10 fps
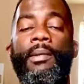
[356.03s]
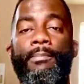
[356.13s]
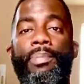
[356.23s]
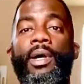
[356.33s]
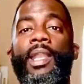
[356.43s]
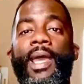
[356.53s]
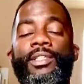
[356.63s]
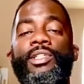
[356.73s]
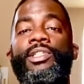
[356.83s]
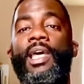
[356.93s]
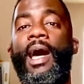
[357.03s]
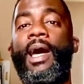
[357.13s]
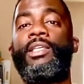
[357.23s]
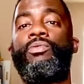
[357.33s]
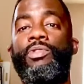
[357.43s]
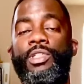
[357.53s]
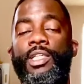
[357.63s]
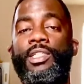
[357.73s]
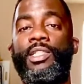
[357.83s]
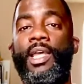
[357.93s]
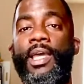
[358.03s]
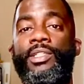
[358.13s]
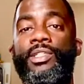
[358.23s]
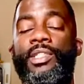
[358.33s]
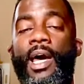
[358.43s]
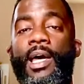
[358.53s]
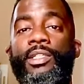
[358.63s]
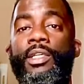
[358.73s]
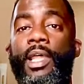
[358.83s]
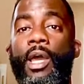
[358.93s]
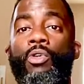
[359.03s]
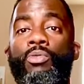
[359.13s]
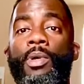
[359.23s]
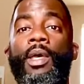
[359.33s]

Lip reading: but exercise, resistant exercise, can help